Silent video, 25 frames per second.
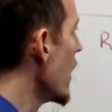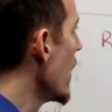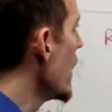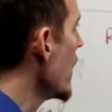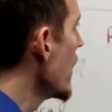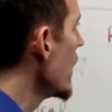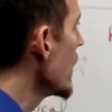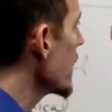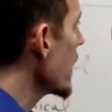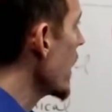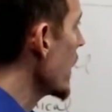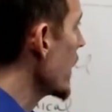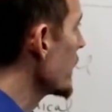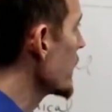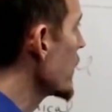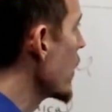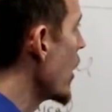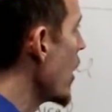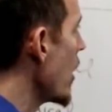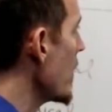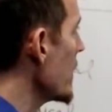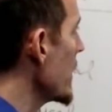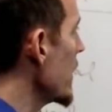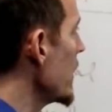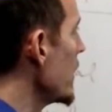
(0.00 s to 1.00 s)
kind of
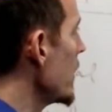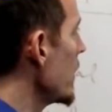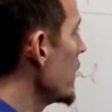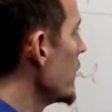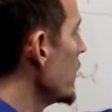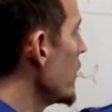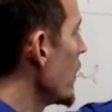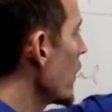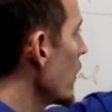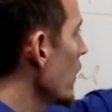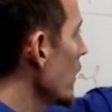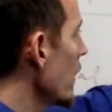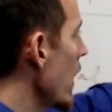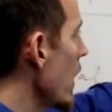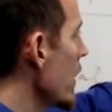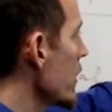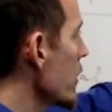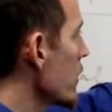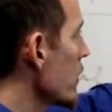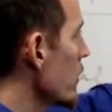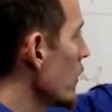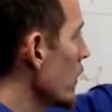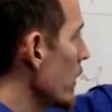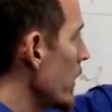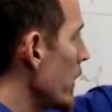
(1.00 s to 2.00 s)
common
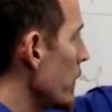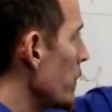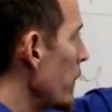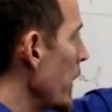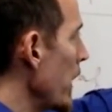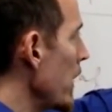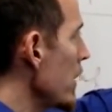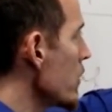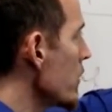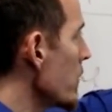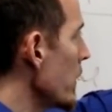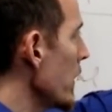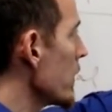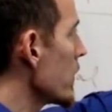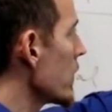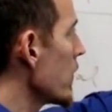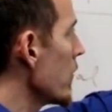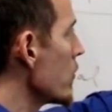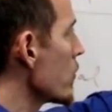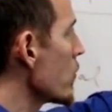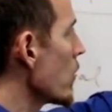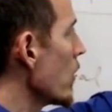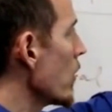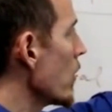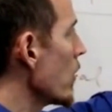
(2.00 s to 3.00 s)
neurological impingement
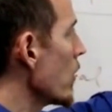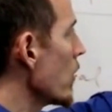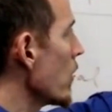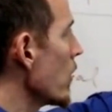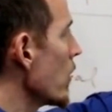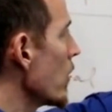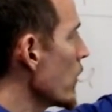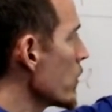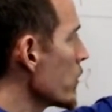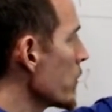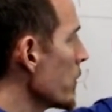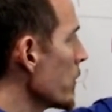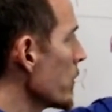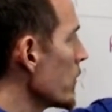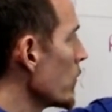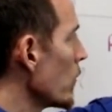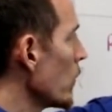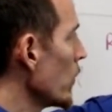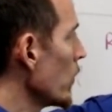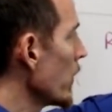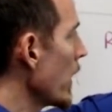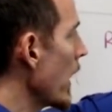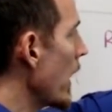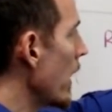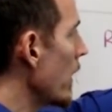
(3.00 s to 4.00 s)
syndromes, if those have been
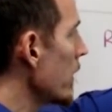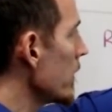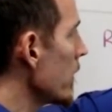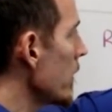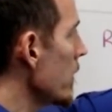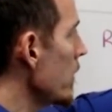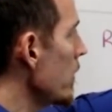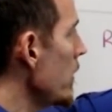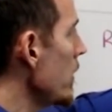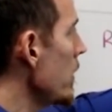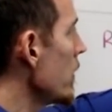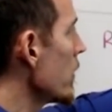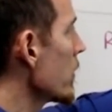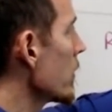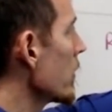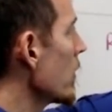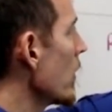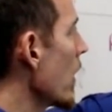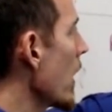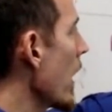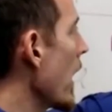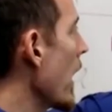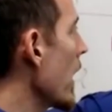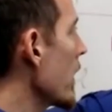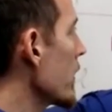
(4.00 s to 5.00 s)
ruled out, you need to
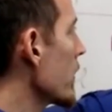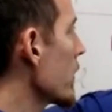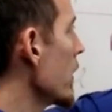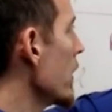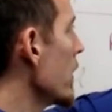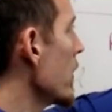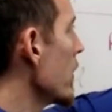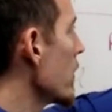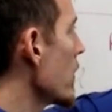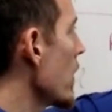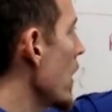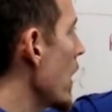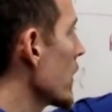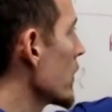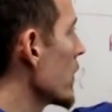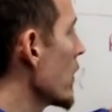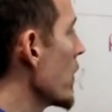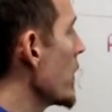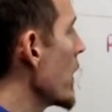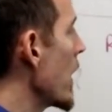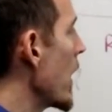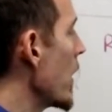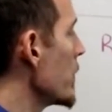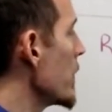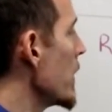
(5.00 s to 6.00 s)
start asking your doctor
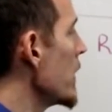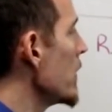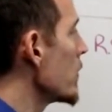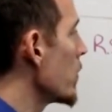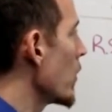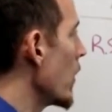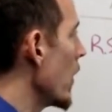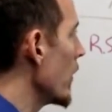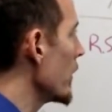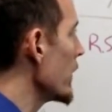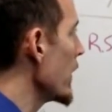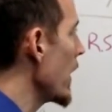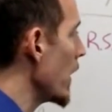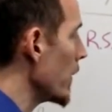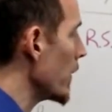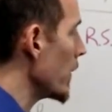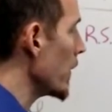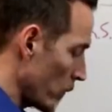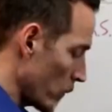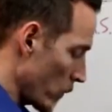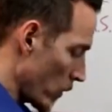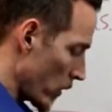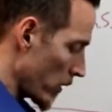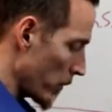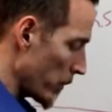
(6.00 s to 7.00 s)
about B12. Now,
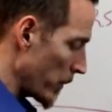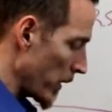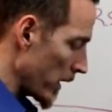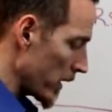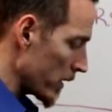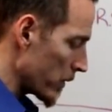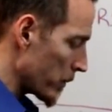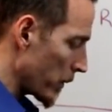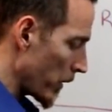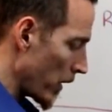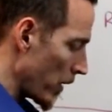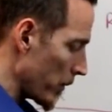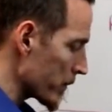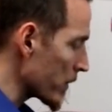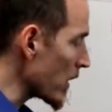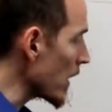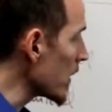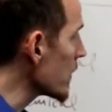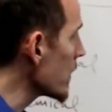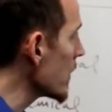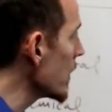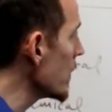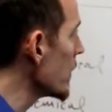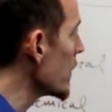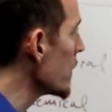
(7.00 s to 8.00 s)
one of the biggest problems I
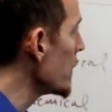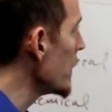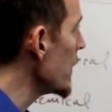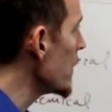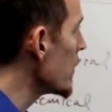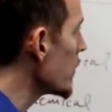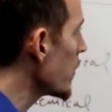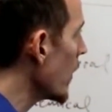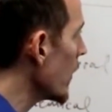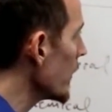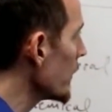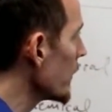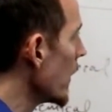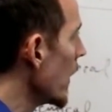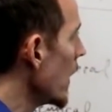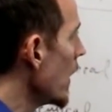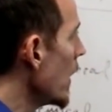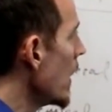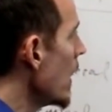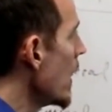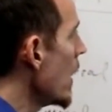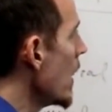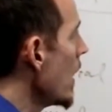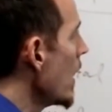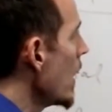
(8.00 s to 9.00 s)
see with B12
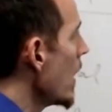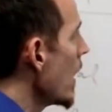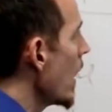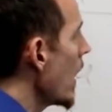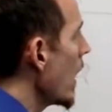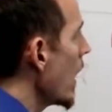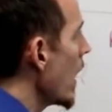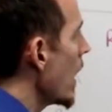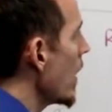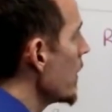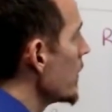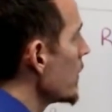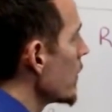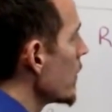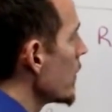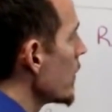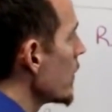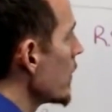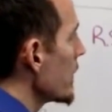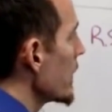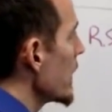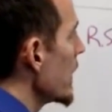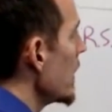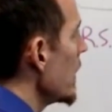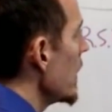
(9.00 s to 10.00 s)
uh,
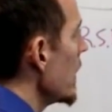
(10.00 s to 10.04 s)
neuropathy